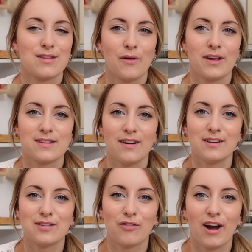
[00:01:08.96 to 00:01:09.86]
So I
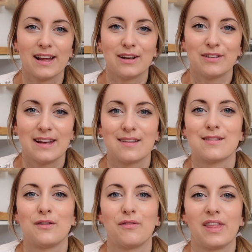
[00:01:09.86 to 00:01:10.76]
started to write a little
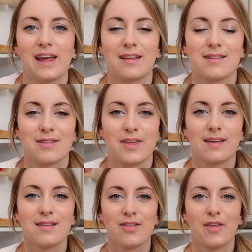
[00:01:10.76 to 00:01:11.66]
list of
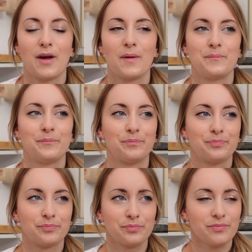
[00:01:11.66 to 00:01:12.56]
things that
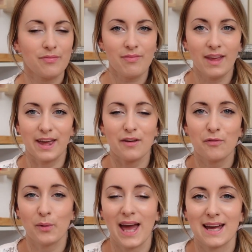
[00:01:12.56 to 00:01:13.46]

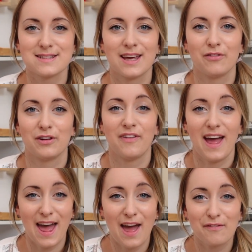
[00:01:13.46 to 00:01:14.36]
if we had to get rid of
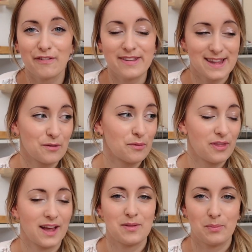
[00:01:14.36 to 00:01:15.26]
every single
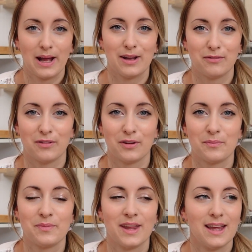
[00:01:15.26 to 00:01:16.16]
thing in the
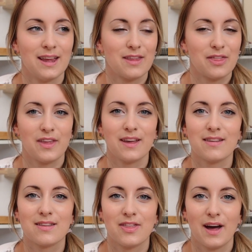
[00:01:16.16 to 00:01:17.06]
playroom, the
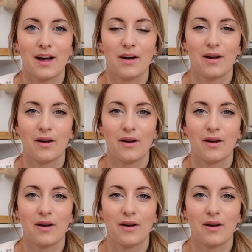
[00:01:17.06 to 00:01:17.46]
things that